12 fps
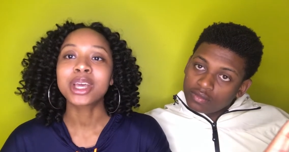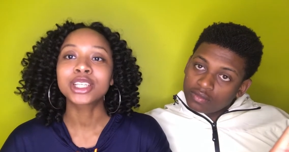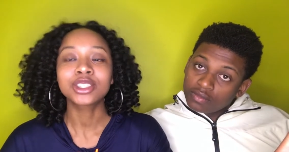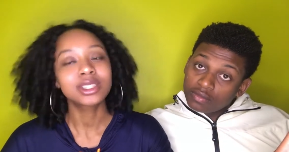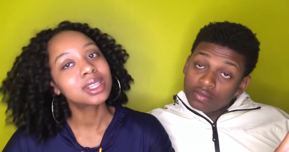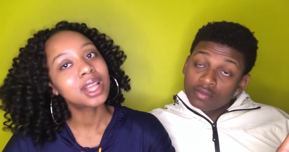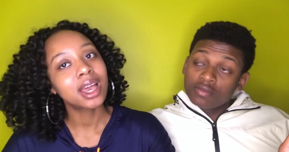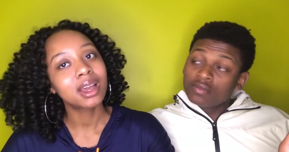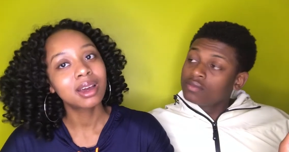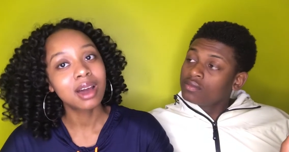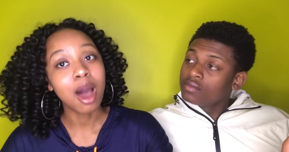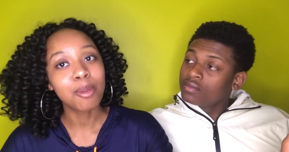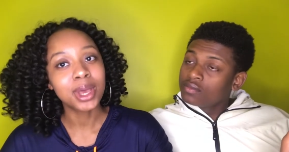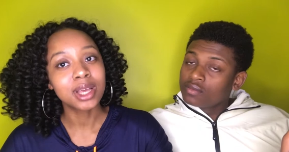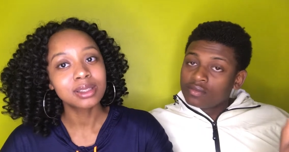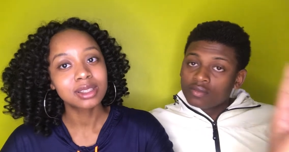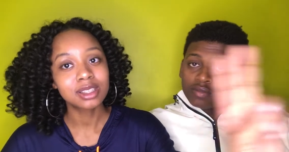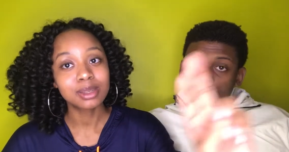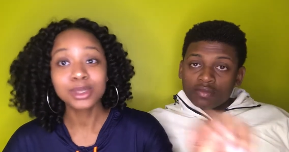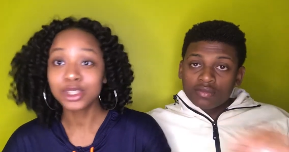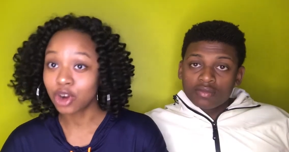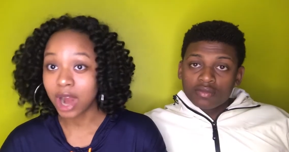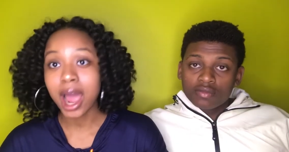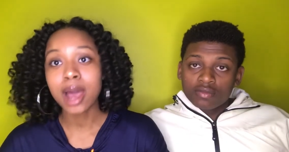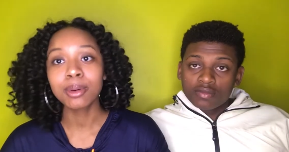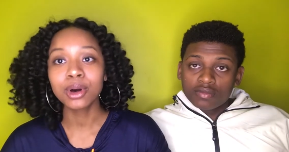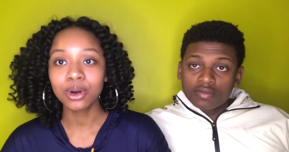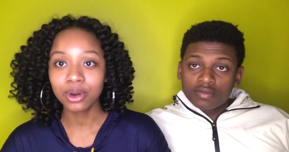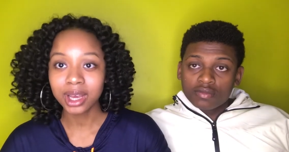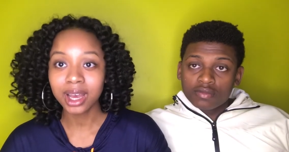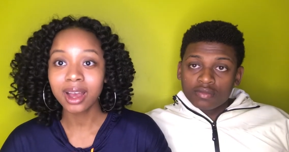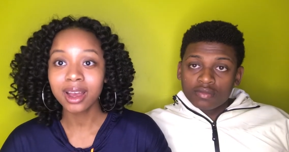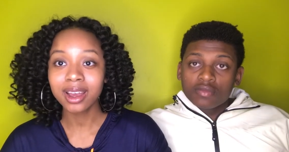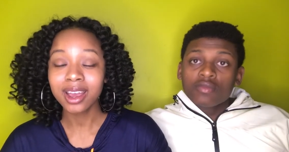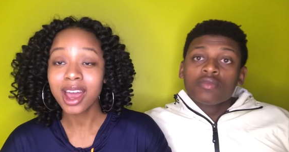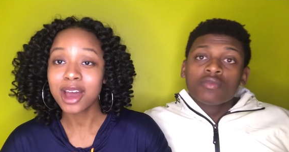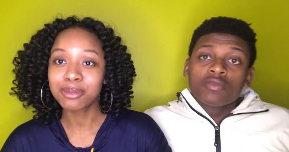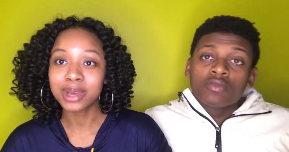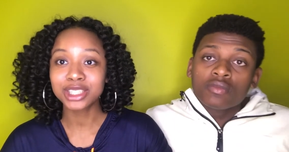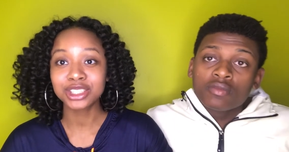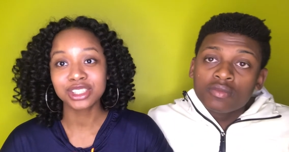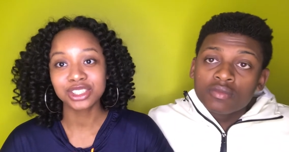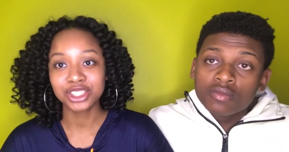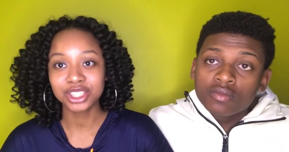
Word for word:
Speaker 1: Make sure to like, comment, subscribe. Okay and make sure to